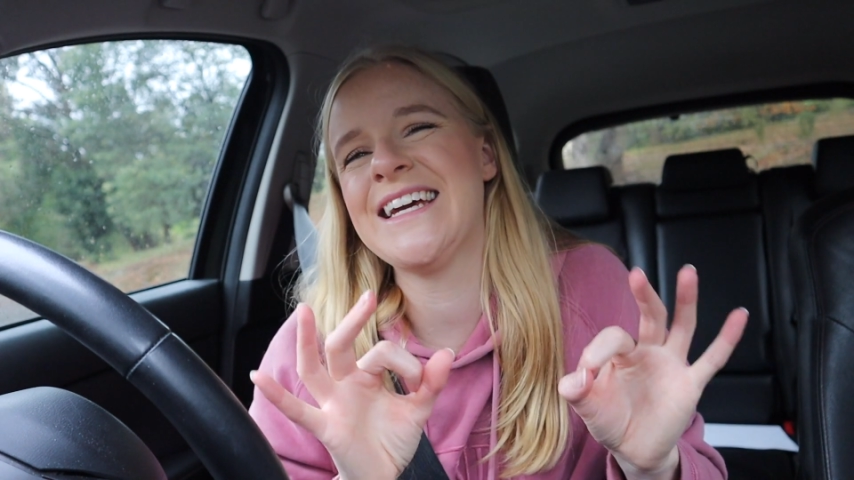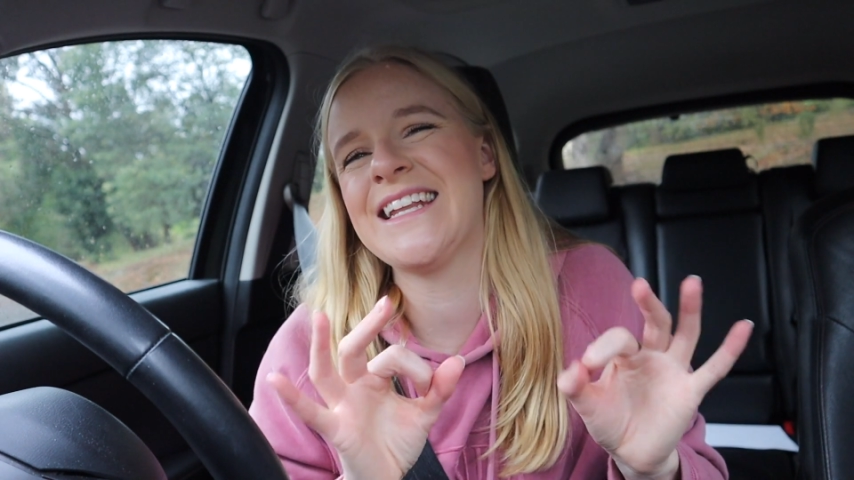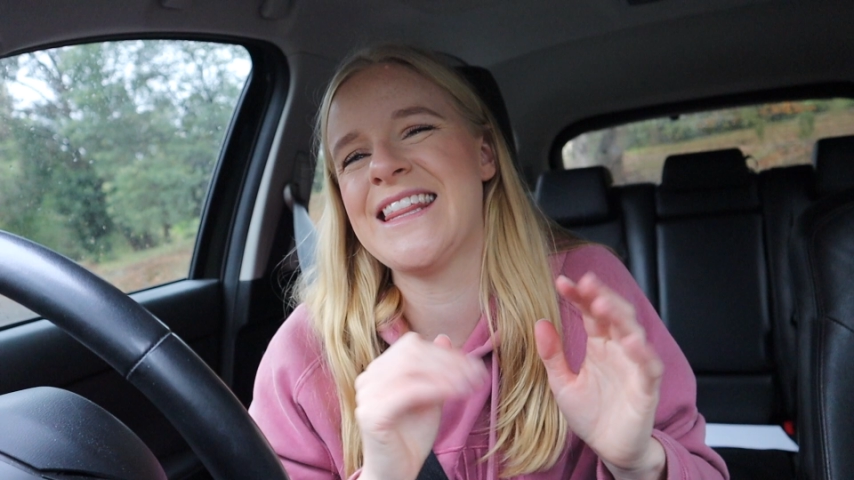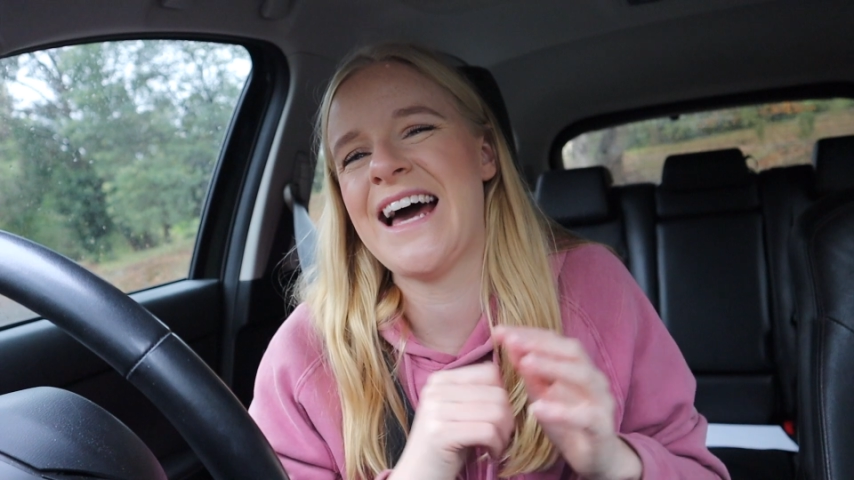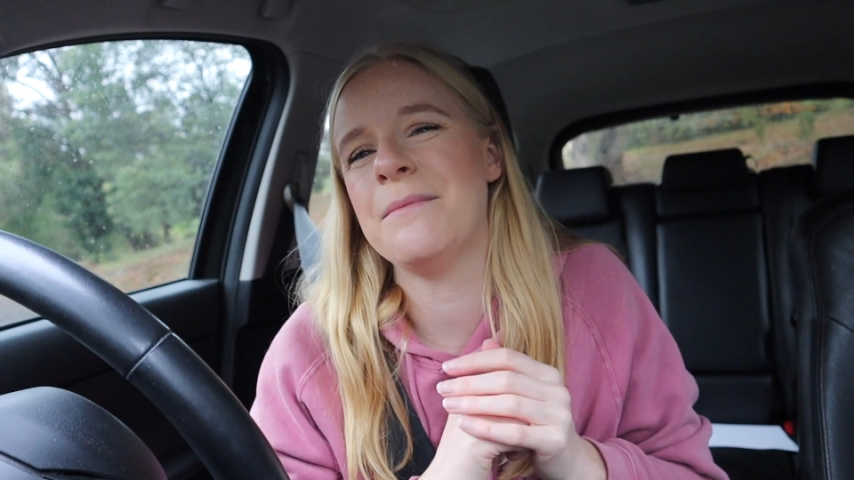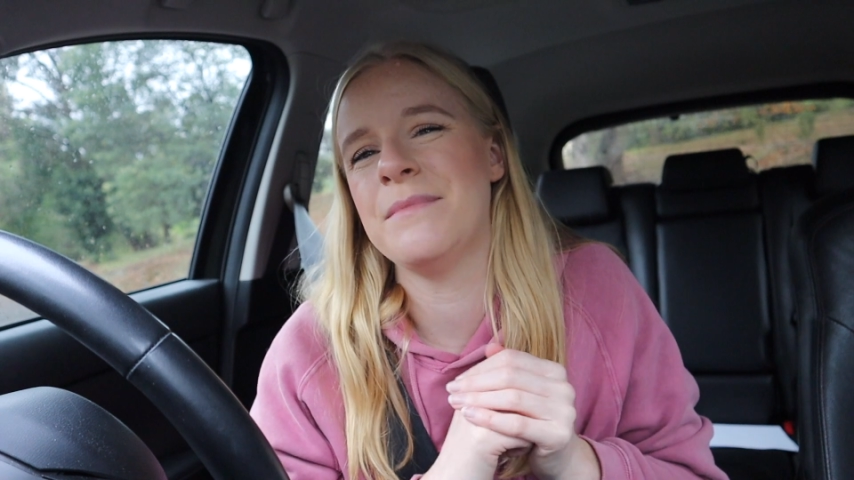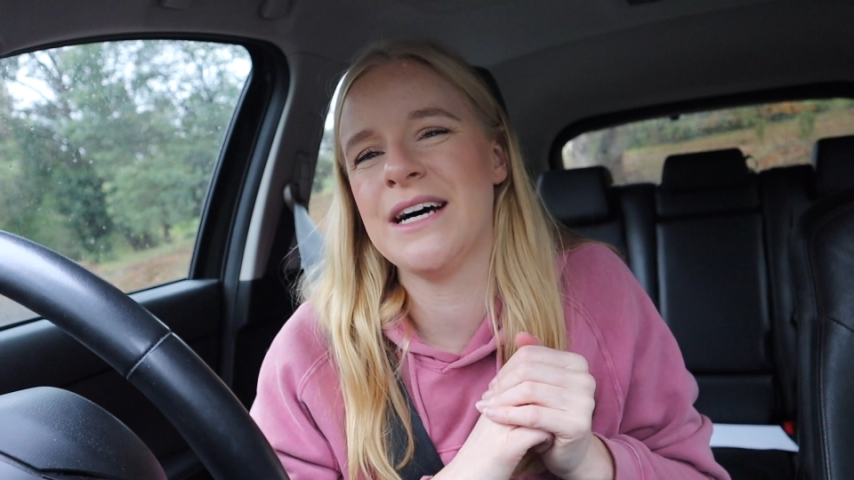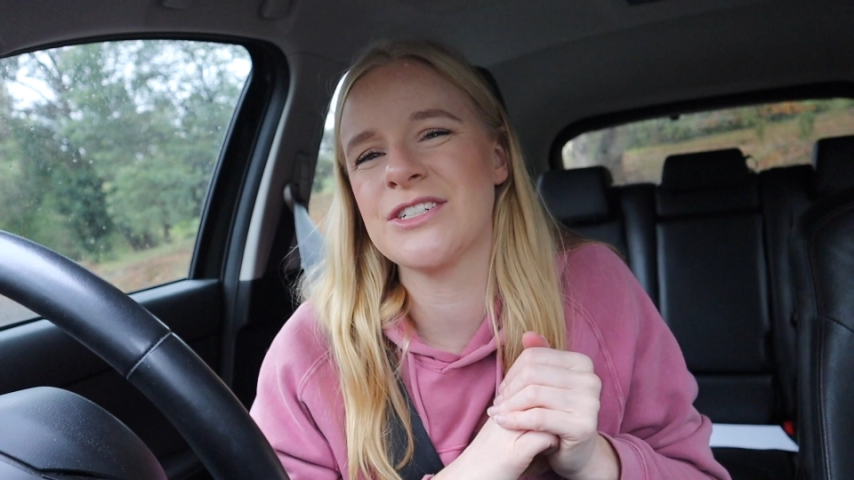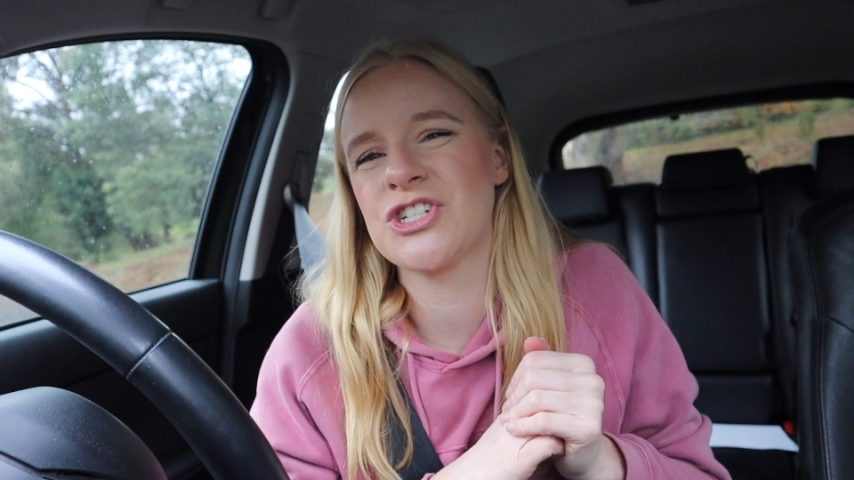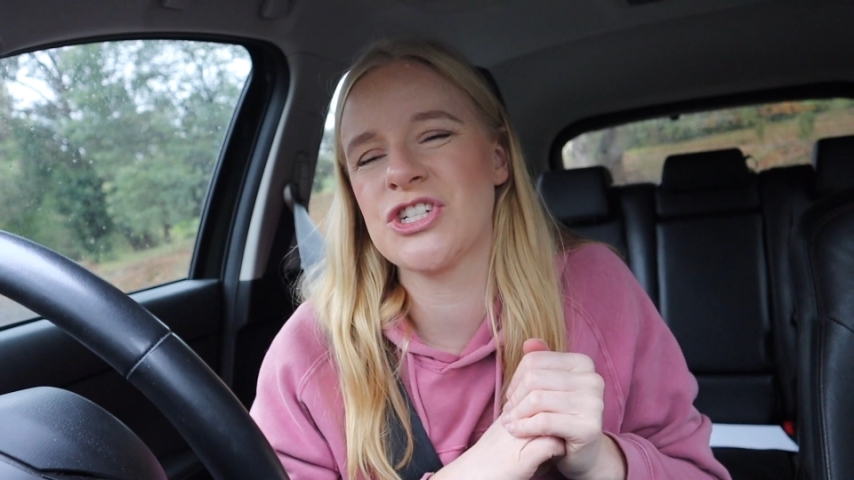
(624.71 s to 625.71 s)
it that
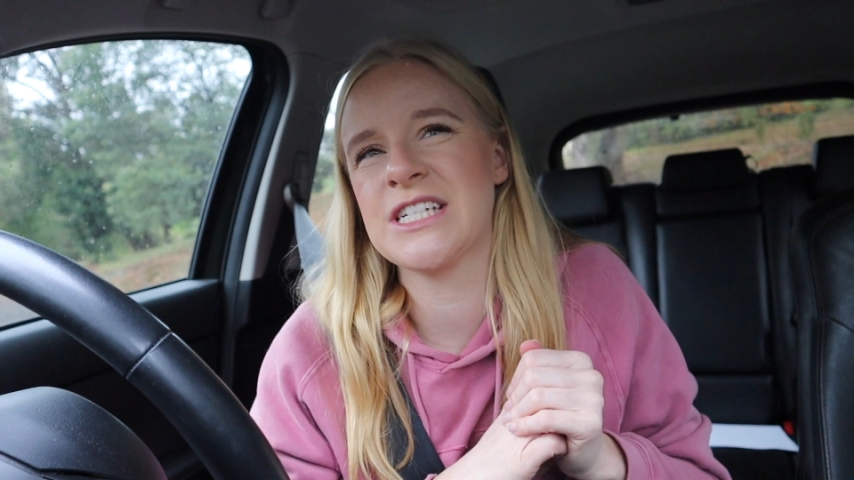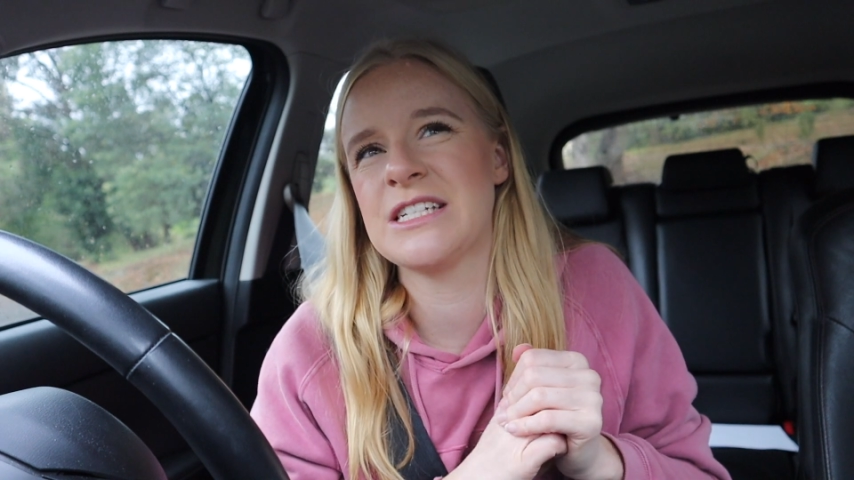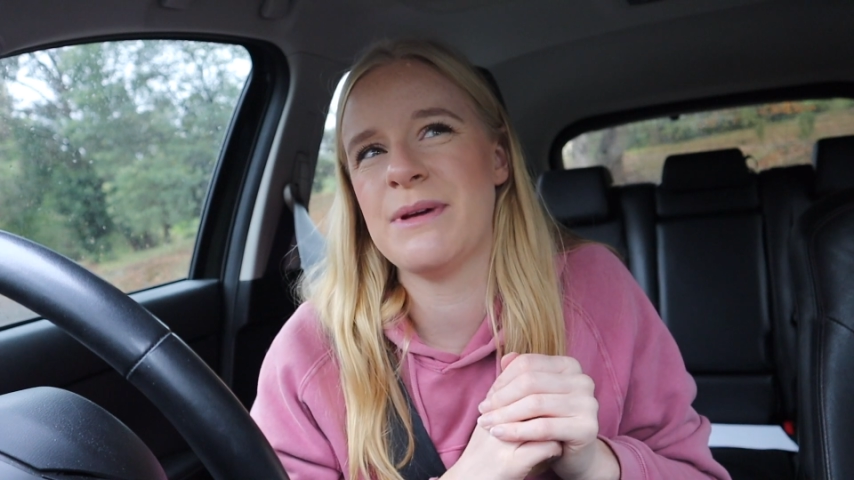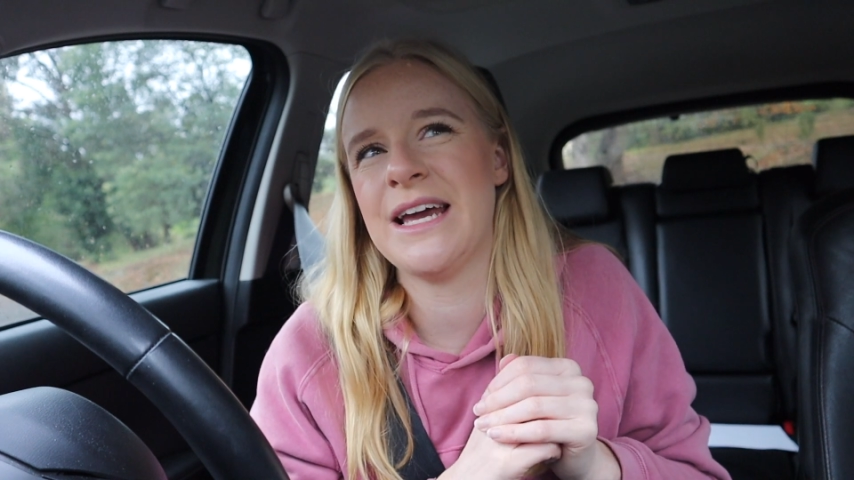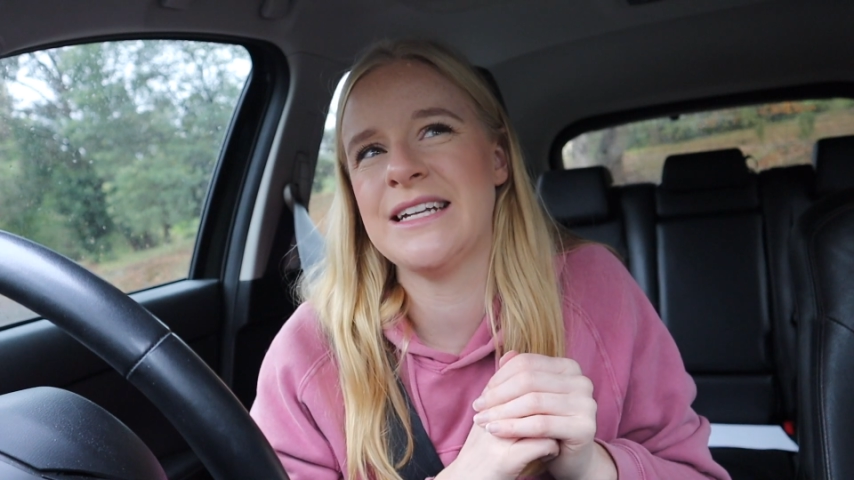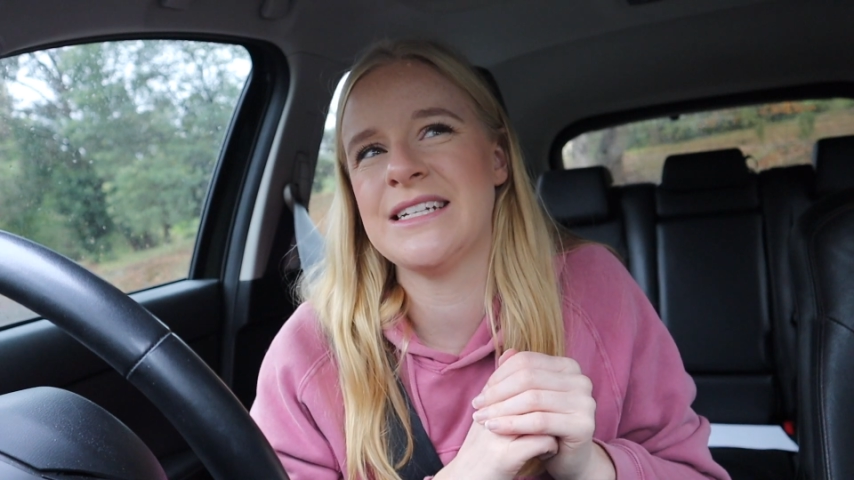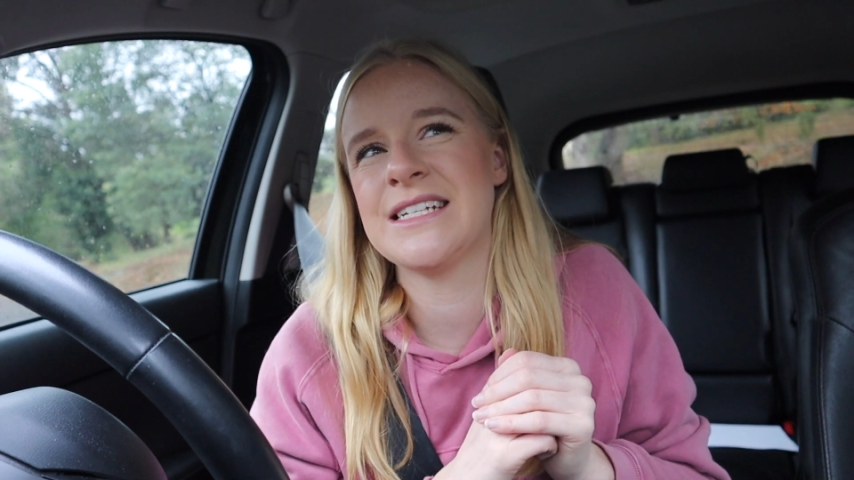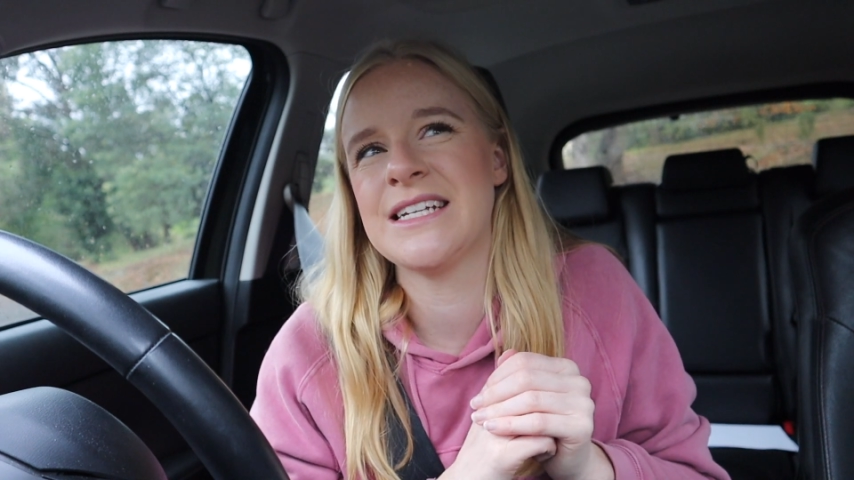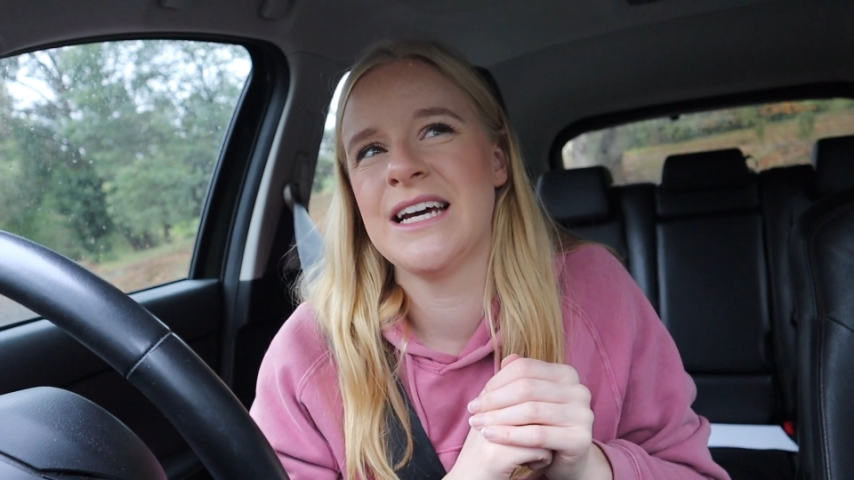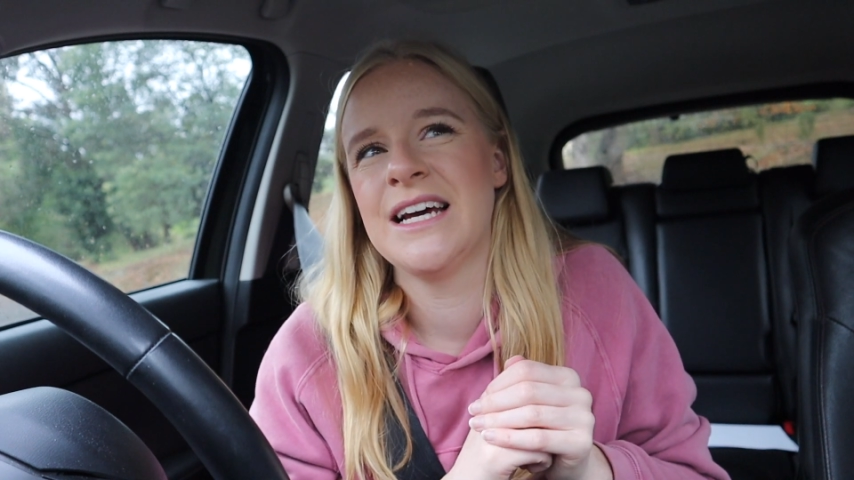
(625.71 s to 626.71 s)
much to spend